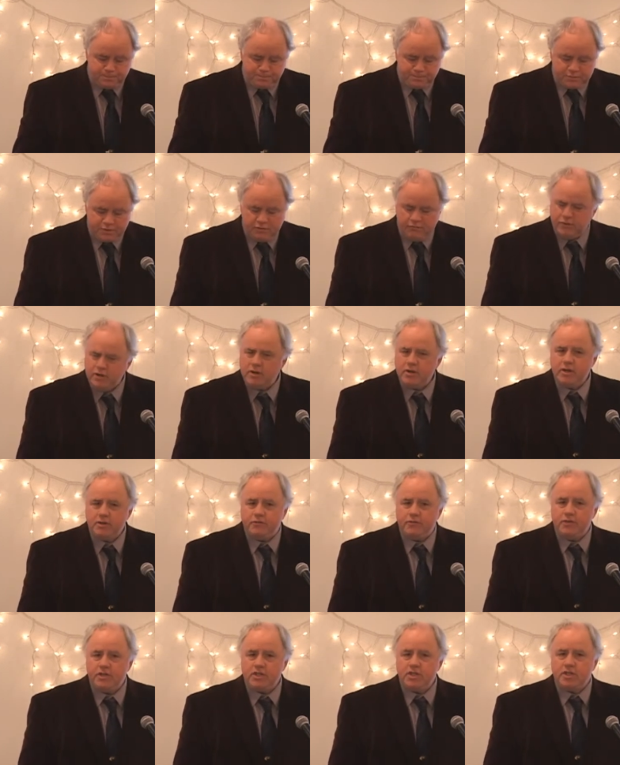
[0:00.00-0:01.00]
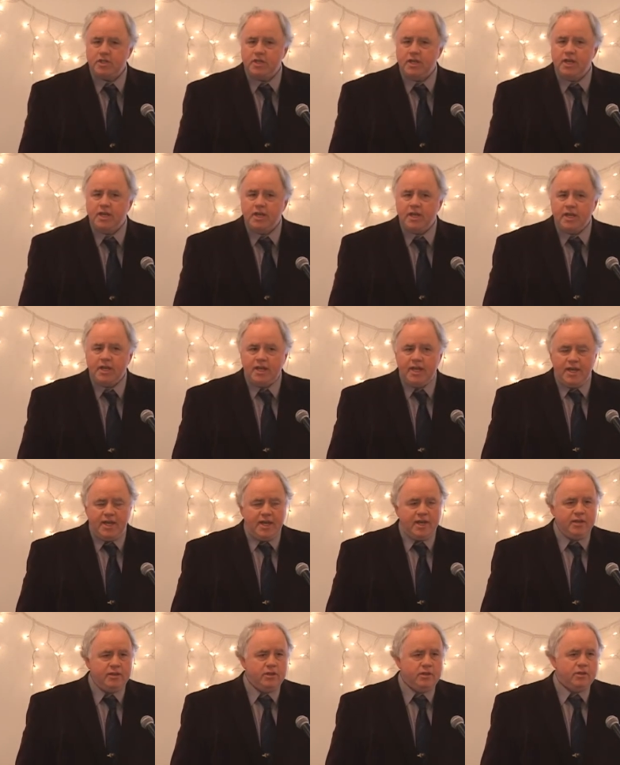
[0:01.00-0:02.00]
Very efficient.
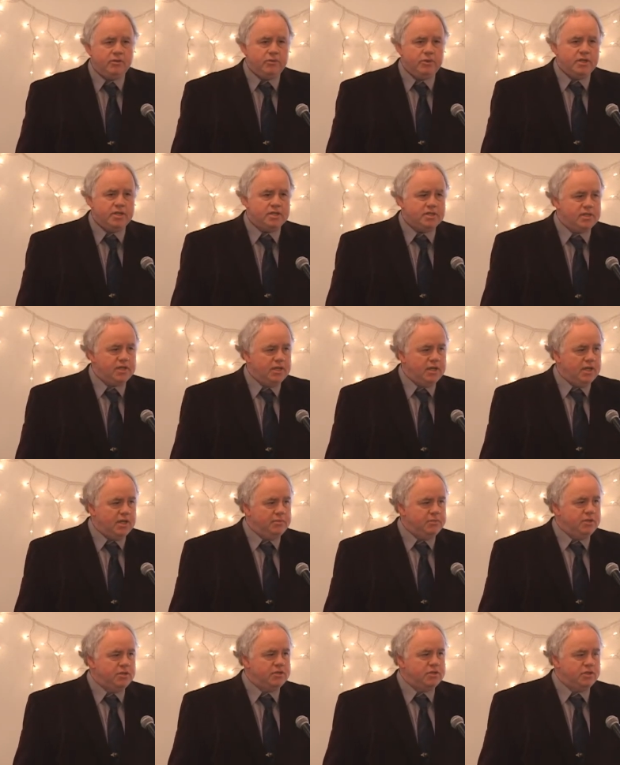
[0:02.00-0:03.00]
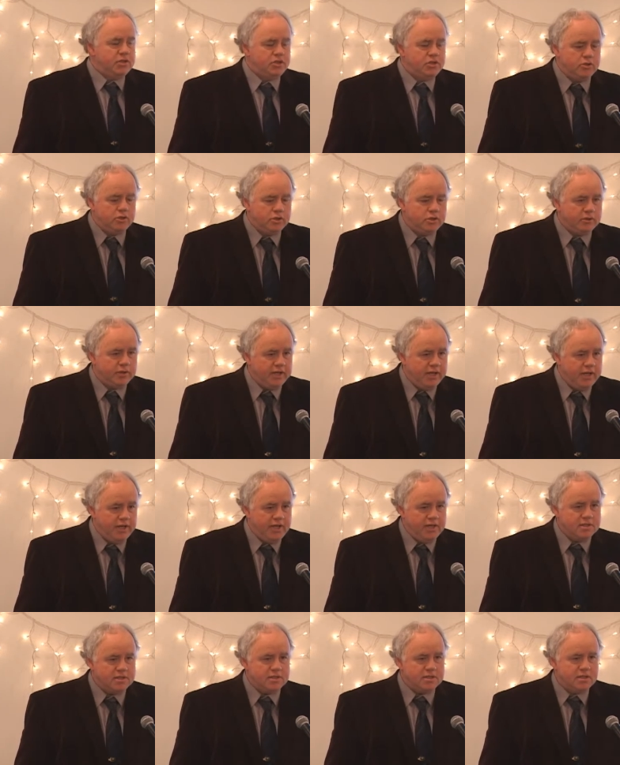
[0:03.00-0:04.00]
And the reason I'm using Juneau and
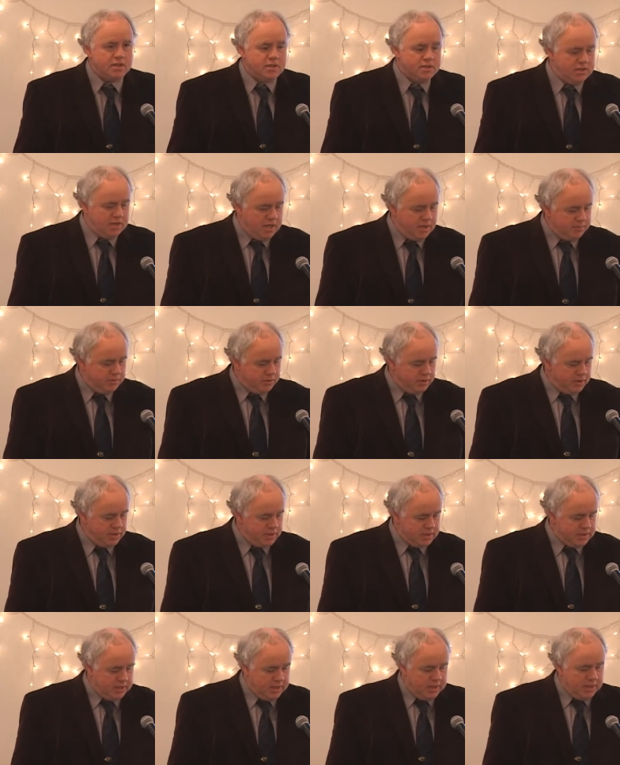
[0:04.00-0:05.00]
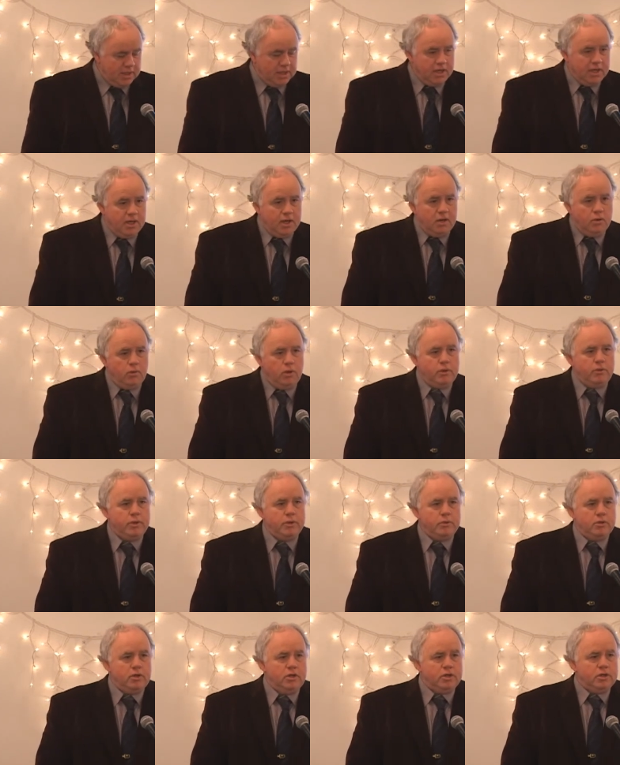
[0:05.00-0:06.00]
Haynes as an example is what
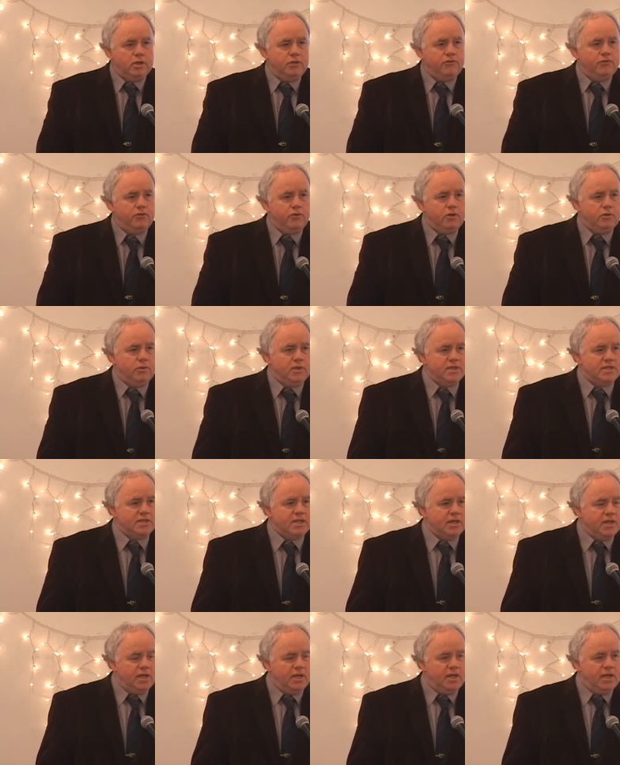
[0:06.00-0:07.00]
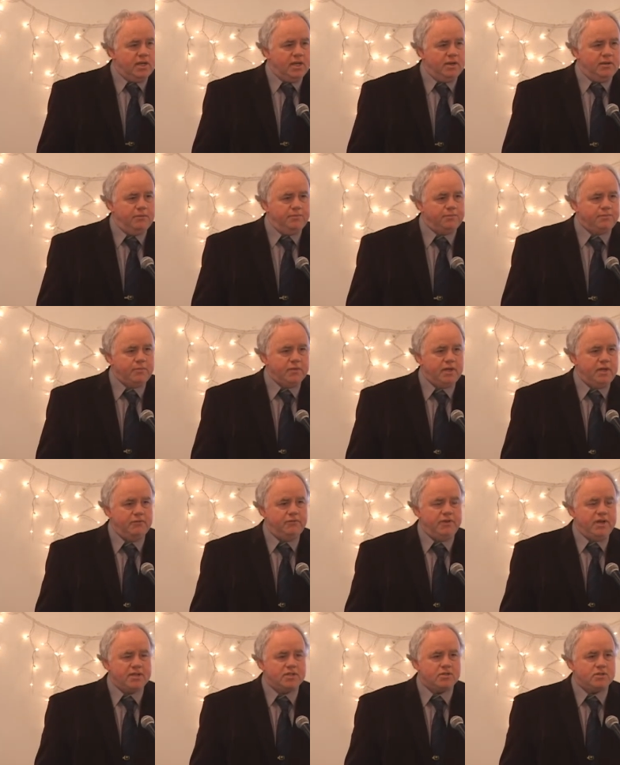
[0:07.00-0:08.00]
we were looking for was uh, a
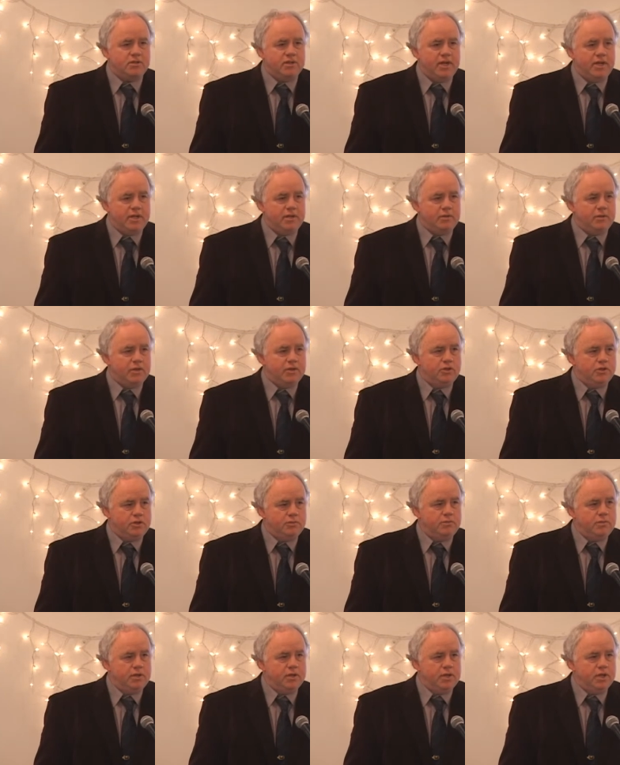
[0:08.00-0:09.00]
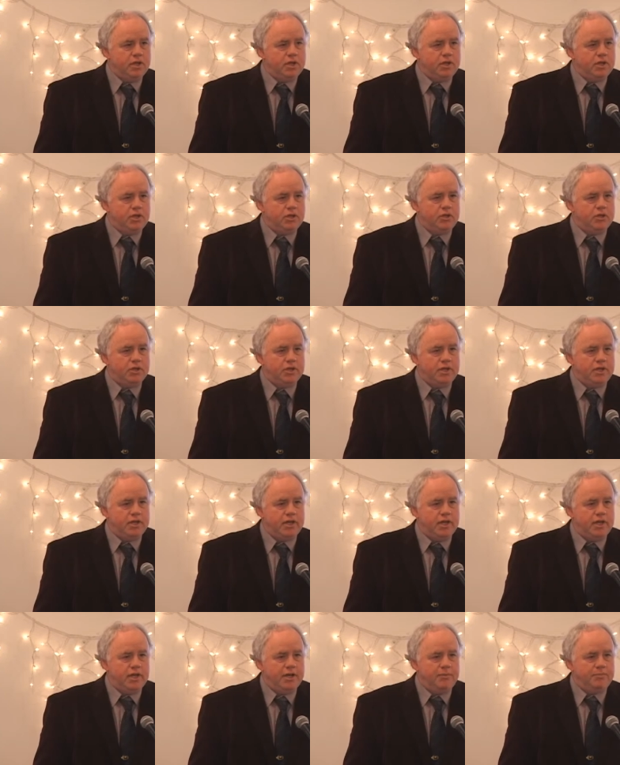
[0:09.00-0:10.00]
vessel that could could
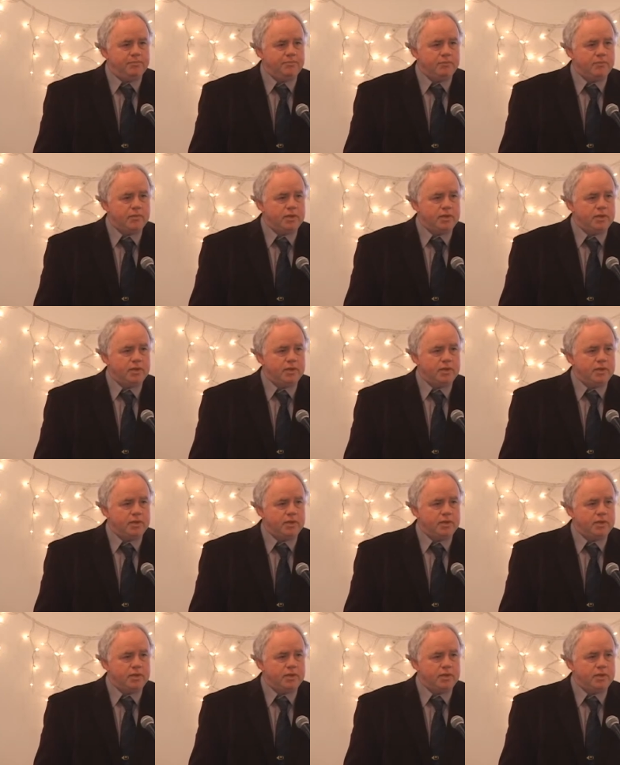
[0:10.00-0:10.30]
uh,